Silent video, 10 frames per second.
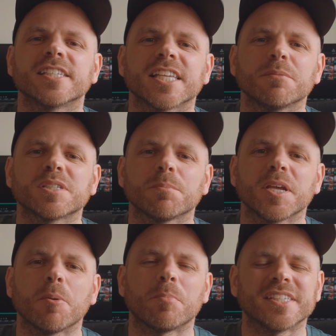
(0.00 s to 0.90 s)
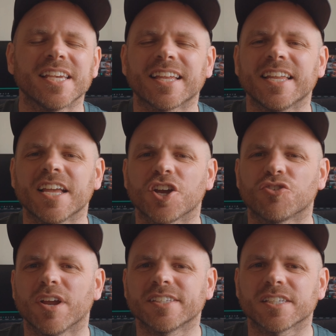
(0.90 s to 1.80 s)
seems to be particularly
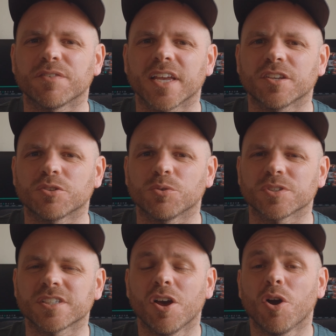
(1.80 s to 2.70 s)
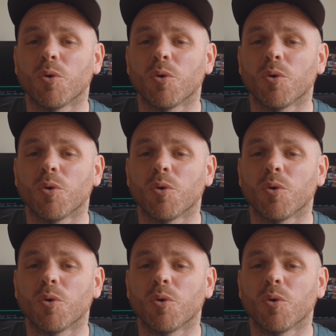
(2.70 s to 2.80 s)
aggressive indoors,